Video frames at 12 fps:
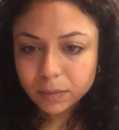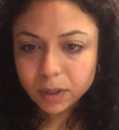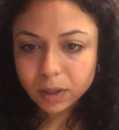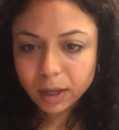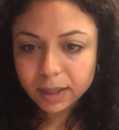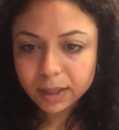
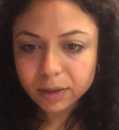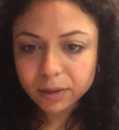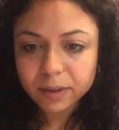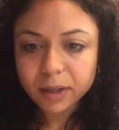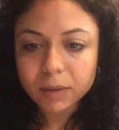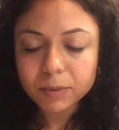And here's
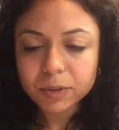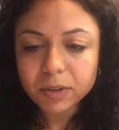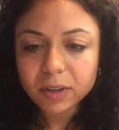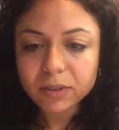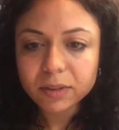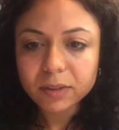the
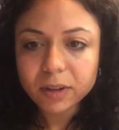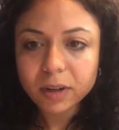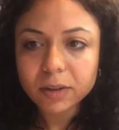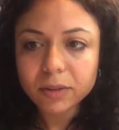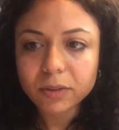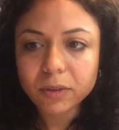conversation
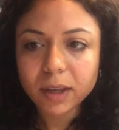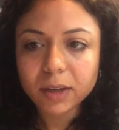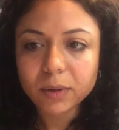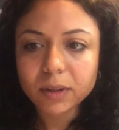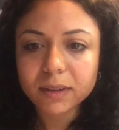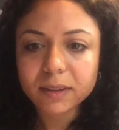starter. So then
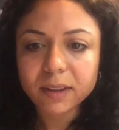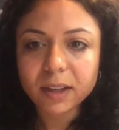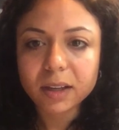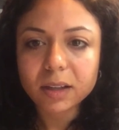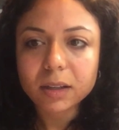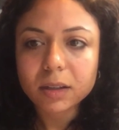you could
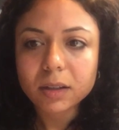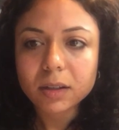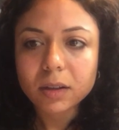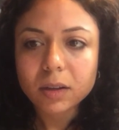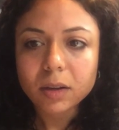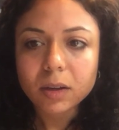see,
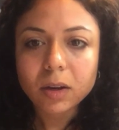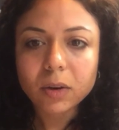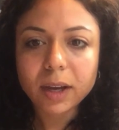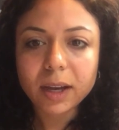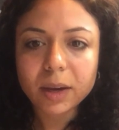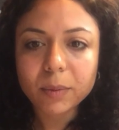
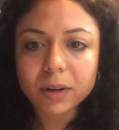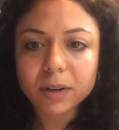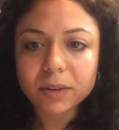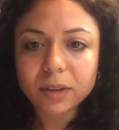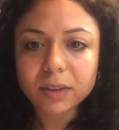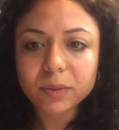okay, I want to
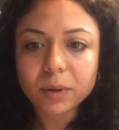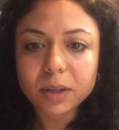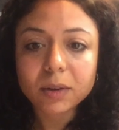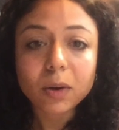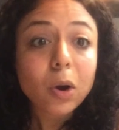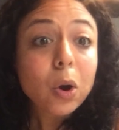do this
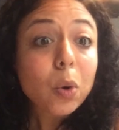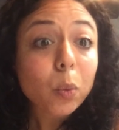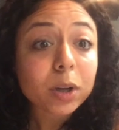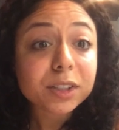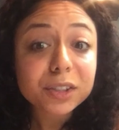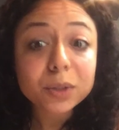one.
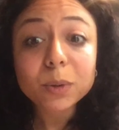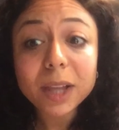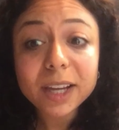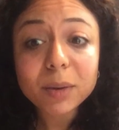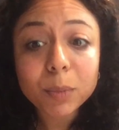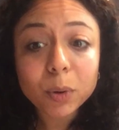What did you
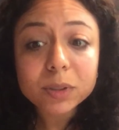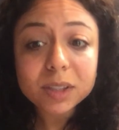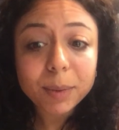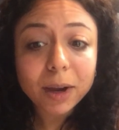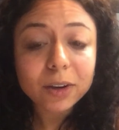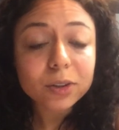like most
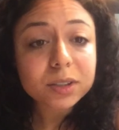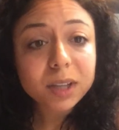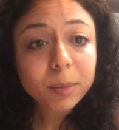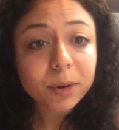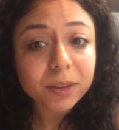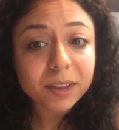about your
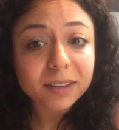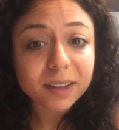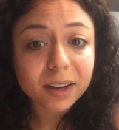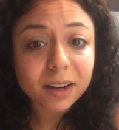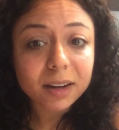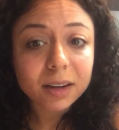summer this
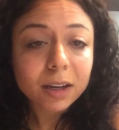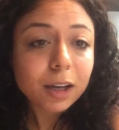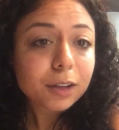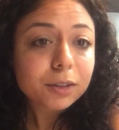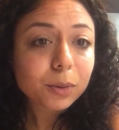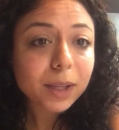year?
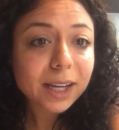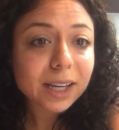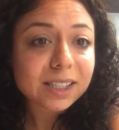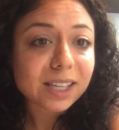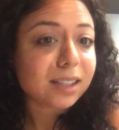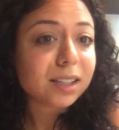So like I
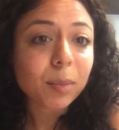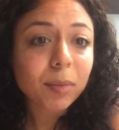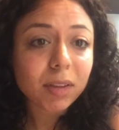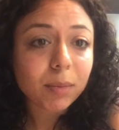said, some of them